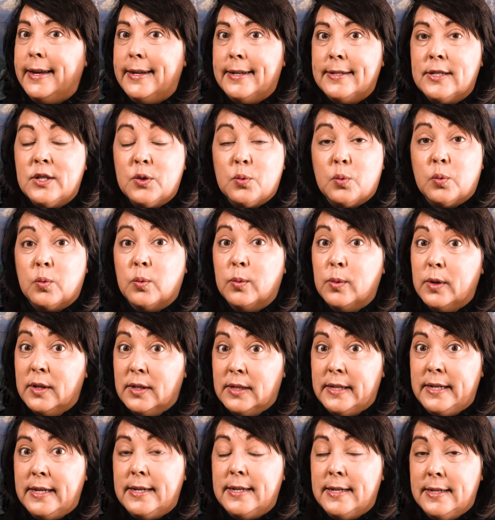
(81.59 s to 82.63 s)
it's
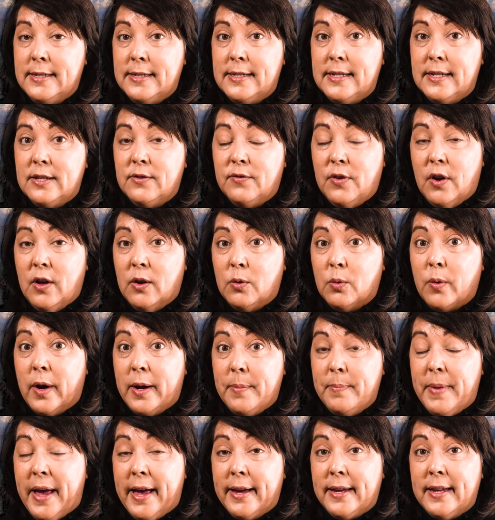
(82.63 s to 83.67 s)
really easy to fall
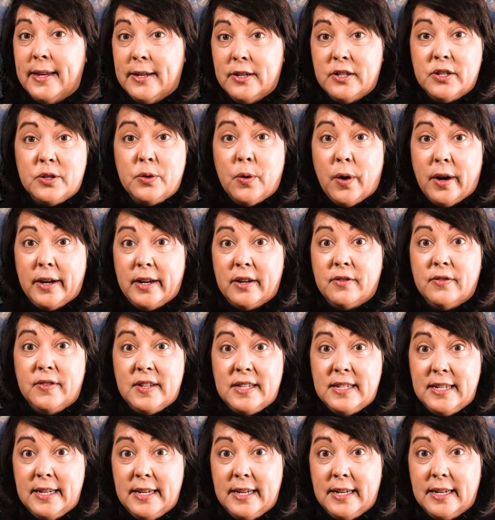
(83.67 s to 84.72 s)
right back into chronic
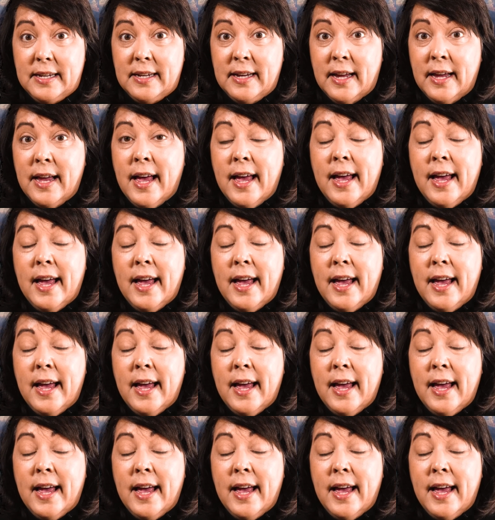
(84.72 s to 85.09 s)
fatigue.